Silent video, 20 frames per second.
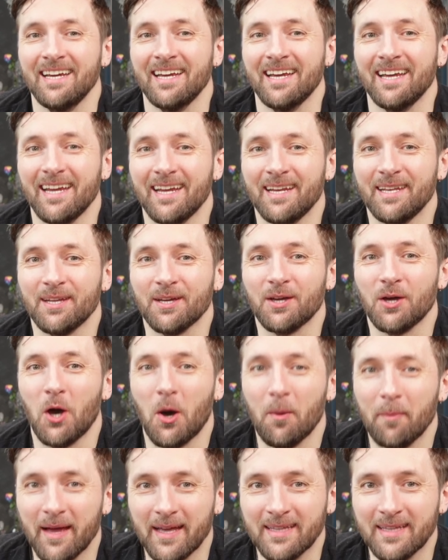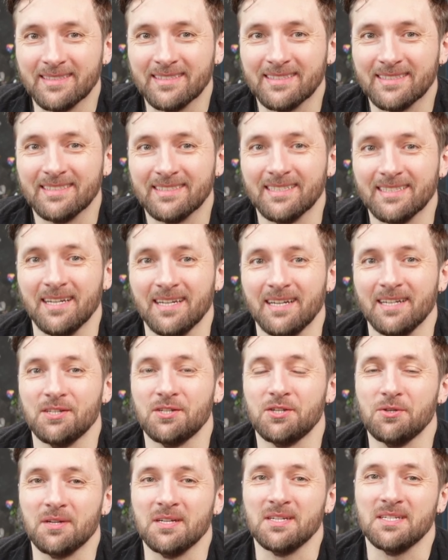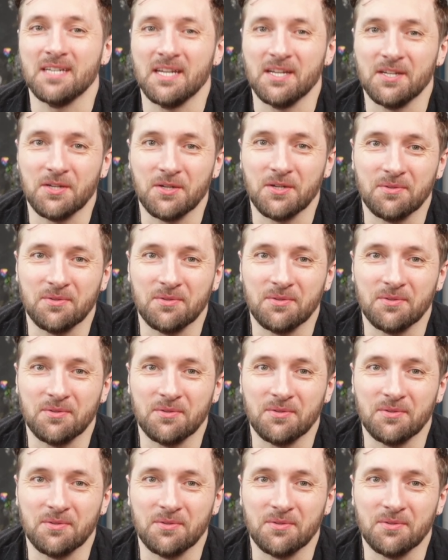in the comments to continue